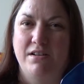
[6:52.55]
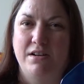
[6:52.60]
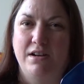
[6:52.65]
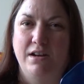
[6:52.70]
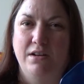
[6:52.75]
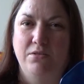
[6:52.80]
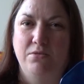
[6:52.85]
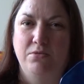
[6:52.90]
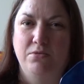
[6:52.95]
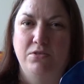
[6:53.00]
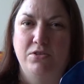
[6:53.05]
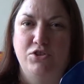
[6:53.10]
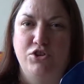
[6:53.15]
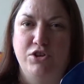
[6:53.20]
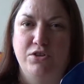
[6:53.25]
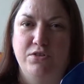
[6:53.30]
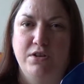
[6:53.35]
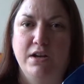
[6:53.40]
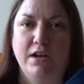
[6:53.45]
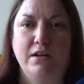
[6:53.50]
Hill
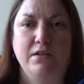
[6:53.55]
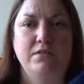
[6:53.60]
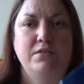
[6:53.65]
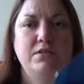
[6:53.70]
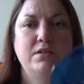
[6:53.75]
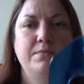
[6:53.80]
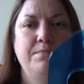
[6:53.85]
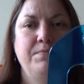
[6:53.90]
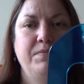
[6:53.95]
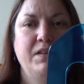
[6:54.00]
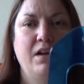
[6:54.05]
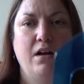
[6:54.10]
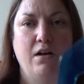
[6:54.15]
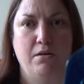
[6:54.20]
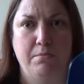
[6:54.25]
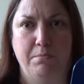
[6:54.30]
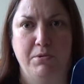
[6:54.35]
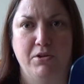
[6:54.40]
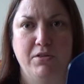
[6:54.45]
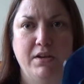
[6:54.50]
Studios.
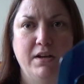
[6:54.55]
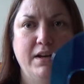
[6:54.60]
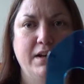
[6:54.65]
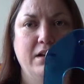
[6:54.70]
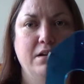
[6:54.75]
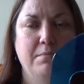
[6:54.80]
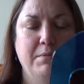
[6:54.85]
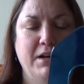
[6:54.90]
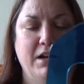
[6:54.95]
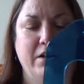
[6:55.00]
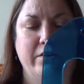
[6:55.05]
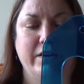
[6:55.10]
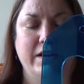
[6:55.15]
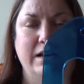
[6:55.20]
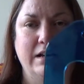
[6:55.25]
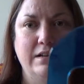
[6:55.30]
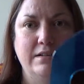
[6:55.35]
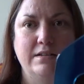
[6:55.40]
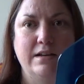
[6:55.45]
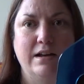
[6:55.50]
I'll put the link below in
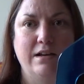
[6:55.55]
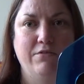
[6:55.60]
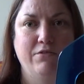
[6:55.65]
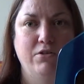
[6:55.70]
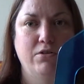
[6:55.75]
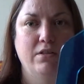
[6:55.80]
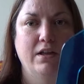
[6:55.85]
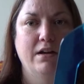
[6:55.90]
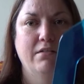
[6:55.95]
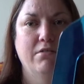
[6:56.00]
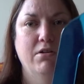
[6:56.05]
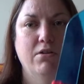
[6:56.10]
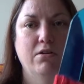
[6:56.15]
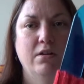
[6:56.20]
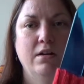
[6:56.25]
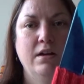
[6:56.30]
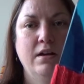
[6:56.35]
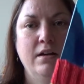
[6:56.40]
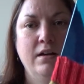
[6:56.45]
case I have got that wrong.